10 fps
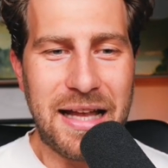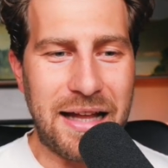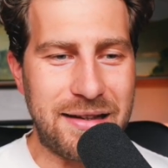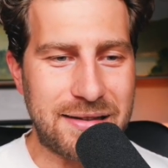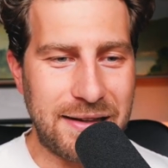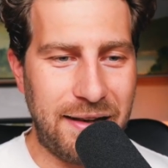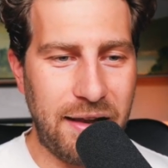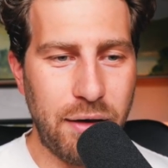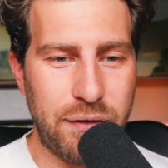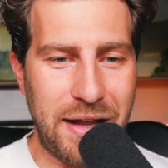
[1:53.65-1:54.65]
and this
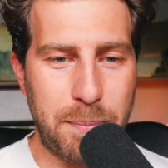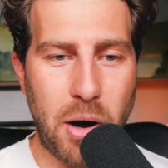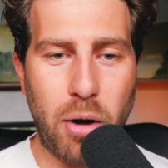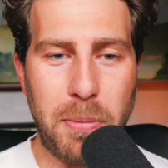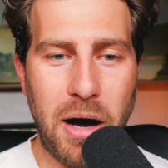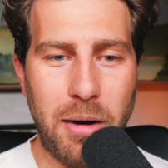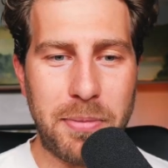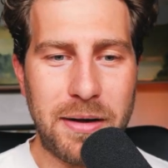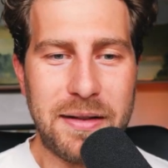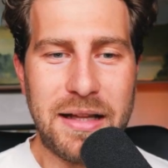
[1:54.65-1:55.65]
lovely
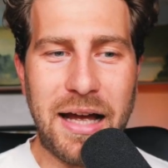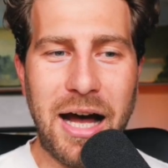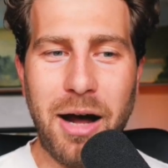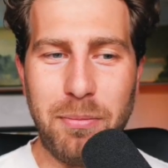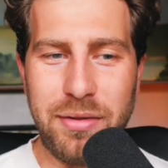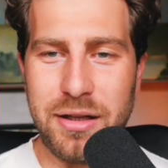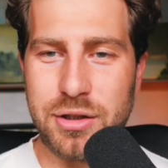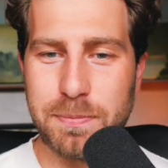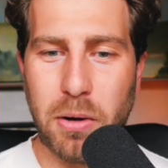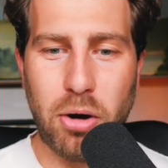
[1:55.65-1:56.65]
pop-up that
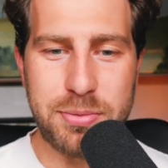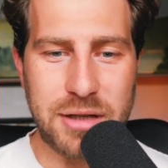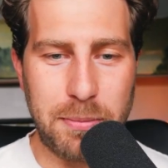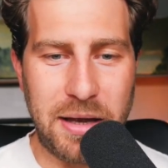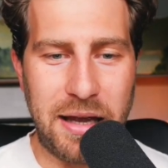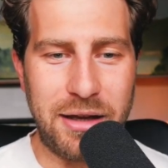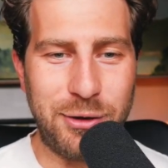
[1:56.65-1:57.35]
just pops up here.